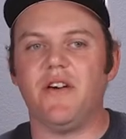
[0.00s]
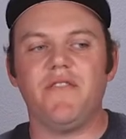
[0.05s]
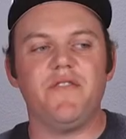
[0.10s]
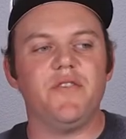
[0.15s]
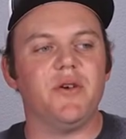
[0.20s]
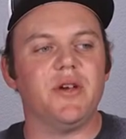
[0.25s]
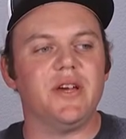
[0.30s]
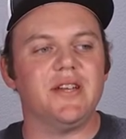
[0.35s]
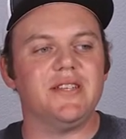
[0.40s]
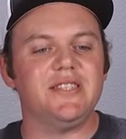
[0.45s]
enough,
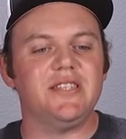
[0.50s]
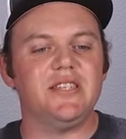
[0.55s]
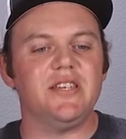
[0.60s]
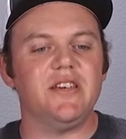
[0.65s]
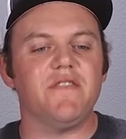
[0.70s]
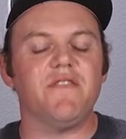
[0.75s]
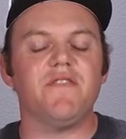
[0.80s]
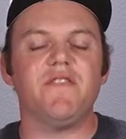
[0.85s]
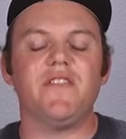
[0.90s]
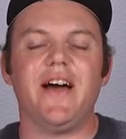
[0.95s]
you could
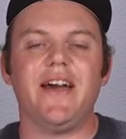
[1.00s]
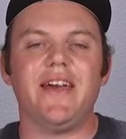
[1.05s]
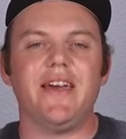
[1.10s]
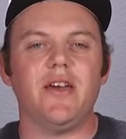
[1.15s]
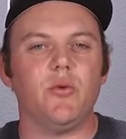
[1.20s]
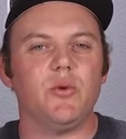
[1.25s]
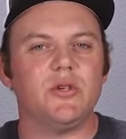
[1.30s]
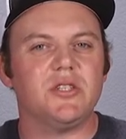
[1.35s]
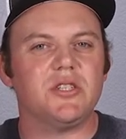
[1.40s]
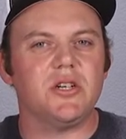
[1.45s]
see it fly.
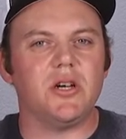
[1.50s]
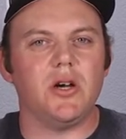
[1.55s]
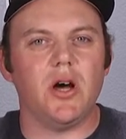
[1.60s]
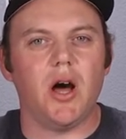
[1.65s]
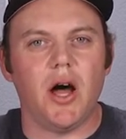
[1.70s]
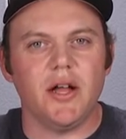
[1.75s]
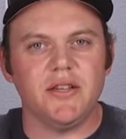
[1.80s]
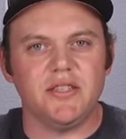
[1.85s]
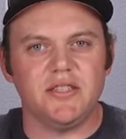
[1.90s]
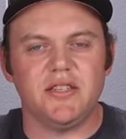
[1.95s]
It was
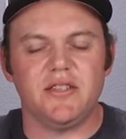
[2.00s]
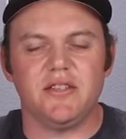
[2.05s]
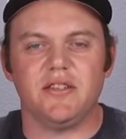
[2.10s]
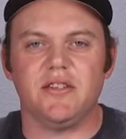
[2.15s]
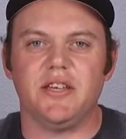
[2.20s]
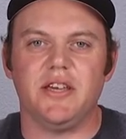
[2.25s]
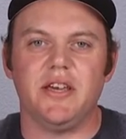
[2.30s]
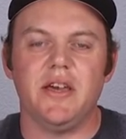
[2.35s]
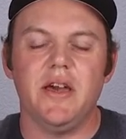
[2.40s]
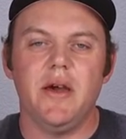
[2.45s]

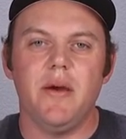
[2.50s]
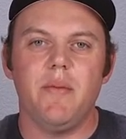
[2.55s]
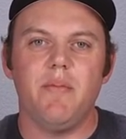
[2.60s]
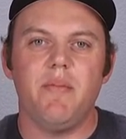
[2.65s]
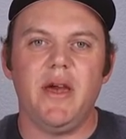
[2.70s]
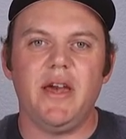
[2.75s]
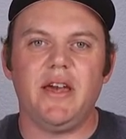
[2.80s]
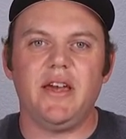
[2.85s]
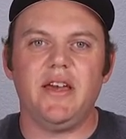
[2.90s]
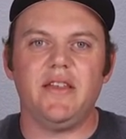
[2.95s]
constantly
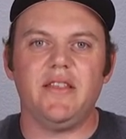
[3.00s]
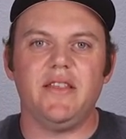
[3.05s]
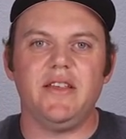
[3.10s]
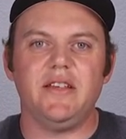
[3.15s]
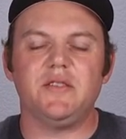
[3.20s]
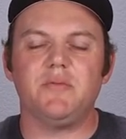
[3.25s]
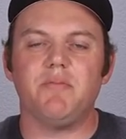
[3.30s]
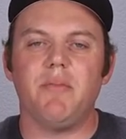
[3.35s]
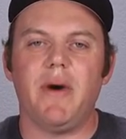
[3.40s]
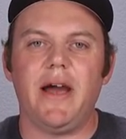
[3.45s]
making
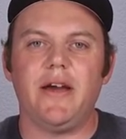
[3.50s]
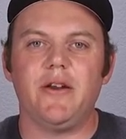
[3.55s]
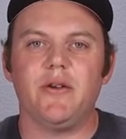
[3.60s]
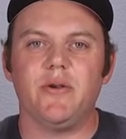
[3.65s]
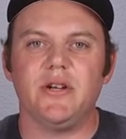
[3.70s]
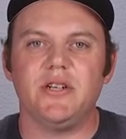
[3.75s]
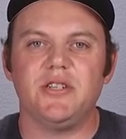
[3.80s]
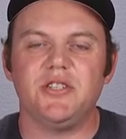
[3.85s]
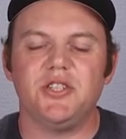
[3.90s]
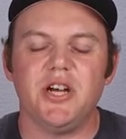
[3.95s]
these
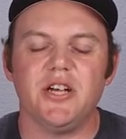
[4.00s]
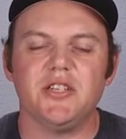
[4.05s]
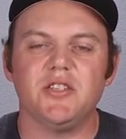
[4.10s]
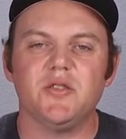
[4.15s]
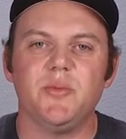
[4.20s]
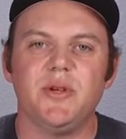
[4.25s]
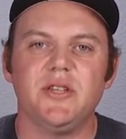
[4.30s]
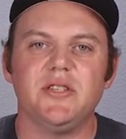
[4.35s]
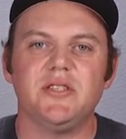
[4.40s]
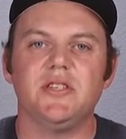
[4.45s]
minor
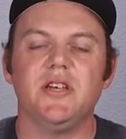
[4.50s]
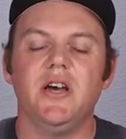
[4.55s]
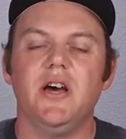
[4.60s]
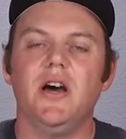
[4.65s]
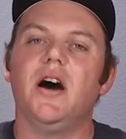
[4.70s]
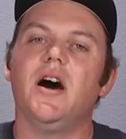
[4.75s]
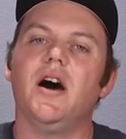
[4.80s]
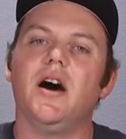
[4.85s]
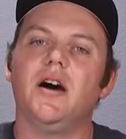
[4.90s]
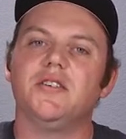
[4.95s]
adjustments,
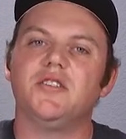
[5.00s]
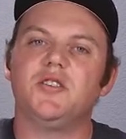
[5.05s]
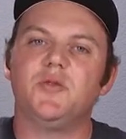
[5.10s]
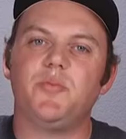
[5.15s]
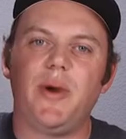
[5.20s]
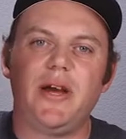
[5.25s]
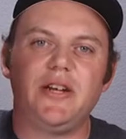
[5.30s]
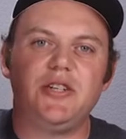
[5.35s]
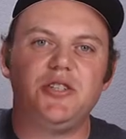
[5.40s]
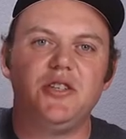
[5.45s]
uh,
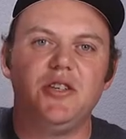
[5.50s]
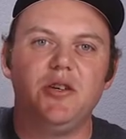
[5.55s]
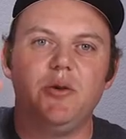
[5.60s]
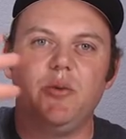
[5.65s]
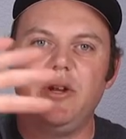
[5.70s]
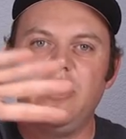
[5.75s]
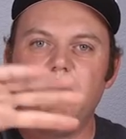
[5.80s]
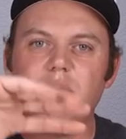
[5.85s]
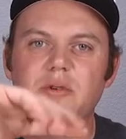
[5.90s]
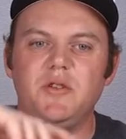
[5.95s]
especially
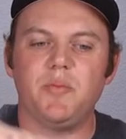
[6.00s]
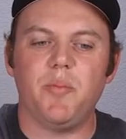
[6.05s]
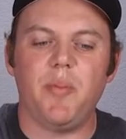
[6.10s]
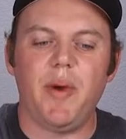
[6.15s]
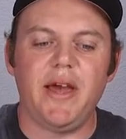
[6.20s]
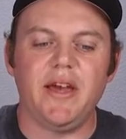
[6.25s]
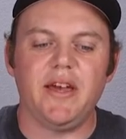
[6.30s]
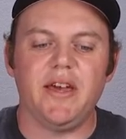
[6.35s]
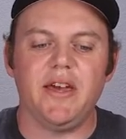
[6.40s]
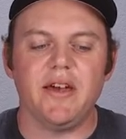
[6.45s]
when it was
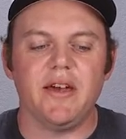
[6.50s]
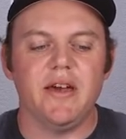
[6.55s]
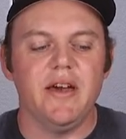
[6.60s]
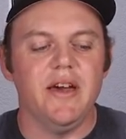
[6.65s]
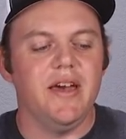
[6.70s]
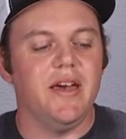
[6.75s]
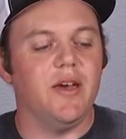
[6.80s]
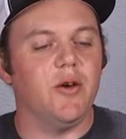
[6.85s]
banking.